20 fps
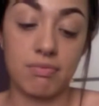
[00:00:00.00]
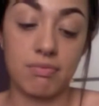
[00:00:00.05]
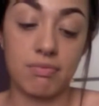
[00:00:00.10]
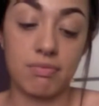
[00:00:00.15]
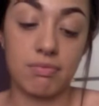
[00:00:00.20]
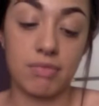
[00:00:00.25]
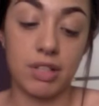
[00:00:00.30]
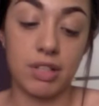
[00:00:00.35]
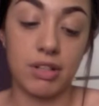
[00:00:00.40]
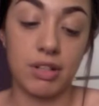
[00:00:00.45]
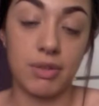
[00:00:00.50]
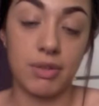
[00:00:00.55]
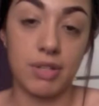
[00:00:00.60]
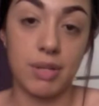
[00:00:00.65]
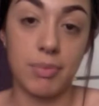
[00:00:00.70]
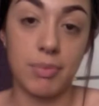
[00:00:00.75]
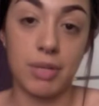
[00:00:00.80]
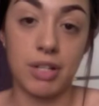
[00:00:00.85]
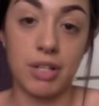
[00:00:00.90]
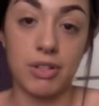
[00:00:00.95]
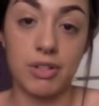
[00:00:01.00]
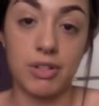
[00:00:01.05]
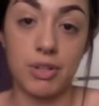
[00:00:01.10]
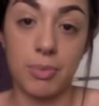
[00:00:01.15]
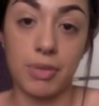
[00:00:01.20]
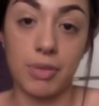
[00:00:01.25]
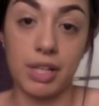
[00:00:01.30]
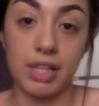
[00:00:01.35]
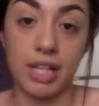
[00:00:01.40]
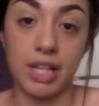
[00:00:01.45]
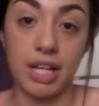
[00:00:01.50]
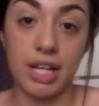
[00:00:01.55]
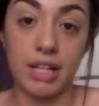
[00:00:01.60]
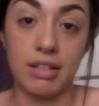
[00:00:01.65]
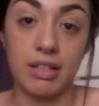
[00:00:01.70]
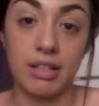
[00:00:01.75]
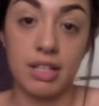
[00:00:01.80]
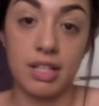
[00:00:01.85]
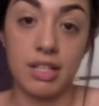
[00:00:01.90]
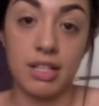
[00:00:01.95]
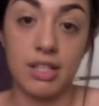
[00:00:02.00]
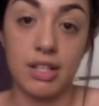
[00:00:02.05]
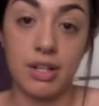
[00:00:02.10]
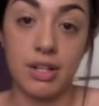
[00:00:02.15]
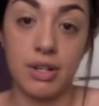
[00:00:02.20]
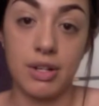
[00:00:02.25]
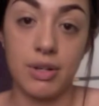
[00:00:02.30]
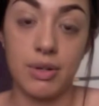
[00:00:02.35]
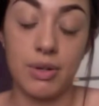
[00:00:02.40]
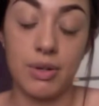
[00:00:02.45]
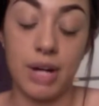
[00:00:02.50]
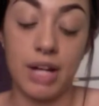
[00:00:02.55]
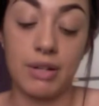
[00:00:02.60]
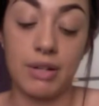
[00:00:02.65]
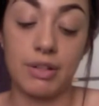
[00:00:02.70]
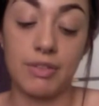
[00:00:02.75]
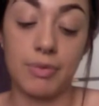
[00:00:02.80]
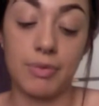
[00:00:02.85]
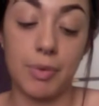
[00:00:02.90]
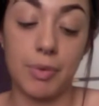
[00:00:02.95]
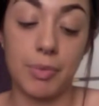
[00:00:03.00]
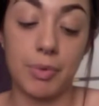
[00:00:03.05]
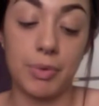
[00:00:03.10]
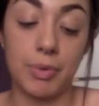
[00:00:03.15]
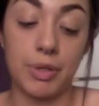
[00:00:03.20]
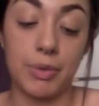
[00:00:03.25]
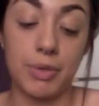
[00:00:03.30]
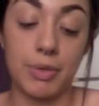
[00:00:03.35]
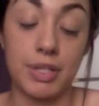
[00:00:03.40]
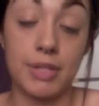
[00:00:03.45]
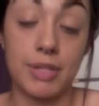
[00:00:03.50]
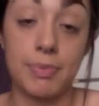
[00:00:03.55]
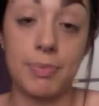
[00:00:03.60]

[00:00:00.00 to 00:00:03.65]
I don't know, $10 or something like that. So I don't even remember what it was,